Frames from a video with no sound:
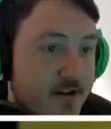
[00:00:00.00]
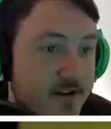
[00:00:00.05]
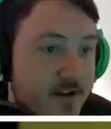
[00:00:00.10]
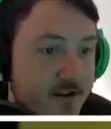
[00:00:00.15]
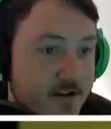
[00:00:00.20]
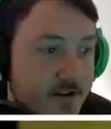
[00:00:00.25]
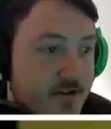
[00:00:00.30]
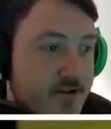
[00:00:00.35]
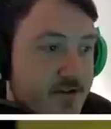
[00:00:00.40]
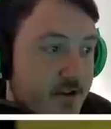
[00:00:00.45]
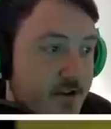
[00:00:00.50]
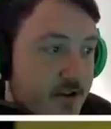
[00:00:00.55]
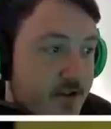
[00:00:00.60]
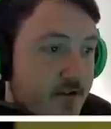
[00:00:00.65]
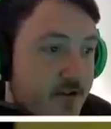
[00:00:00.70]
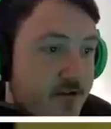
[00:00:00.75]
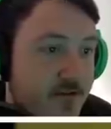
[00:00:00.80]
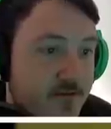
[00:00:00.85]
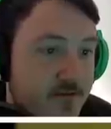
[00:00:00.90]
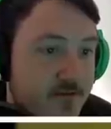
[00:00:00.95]
your
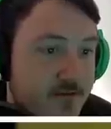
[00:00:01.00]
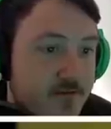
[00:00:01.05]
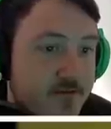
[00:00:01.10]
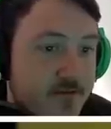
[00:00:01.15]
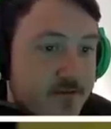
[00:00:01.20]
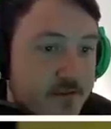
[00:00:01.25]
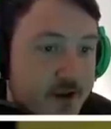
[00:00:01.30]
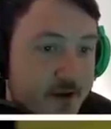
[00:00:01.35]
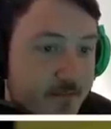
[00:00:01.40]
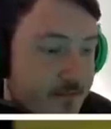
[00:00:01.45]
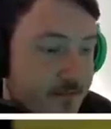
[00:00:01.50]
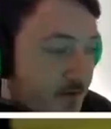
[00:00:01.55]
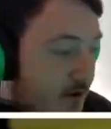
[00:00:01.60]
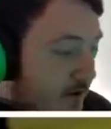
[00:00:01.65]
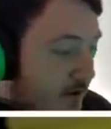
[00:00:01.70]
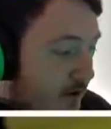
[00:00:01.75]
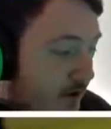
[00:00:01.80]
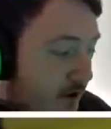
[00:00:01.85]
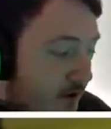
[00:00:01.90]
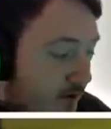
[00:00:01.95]
journal. Yep, I
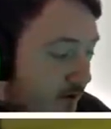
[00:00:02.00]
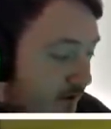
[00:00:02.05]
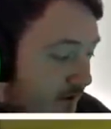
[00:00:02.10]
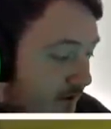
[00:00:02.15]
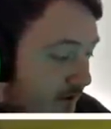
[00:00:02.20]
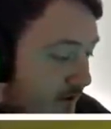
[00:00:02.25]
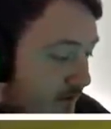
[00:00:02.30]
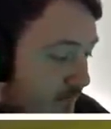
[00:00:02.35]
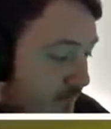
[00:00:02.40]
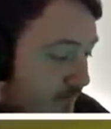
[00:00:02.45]
already know all that.